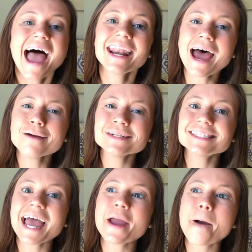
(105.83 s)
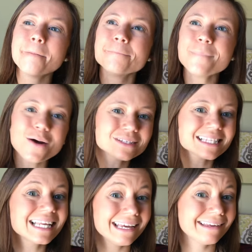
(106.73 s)
And I would say
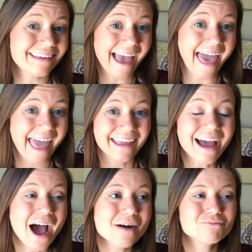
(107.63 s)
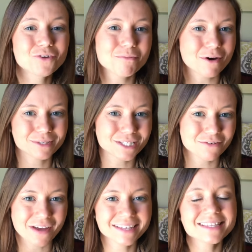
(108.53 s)
mostly yay for most
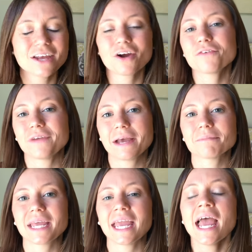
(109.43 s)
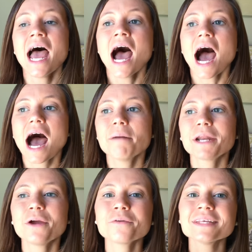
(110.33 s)
of us in our family. And
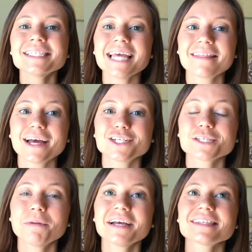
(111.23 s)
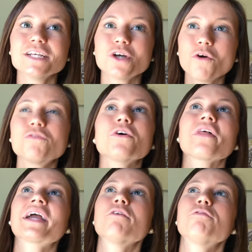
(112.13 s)
I only say that just because I don't feel
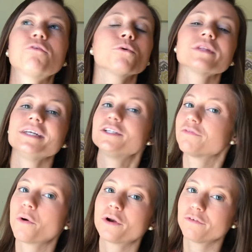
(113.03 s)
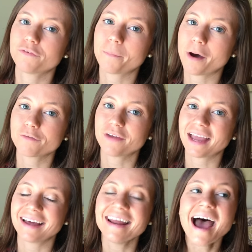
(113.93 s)
like a fully devoted football
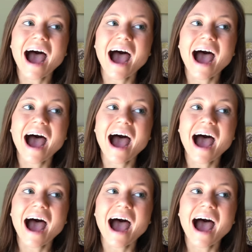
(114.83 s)
fan.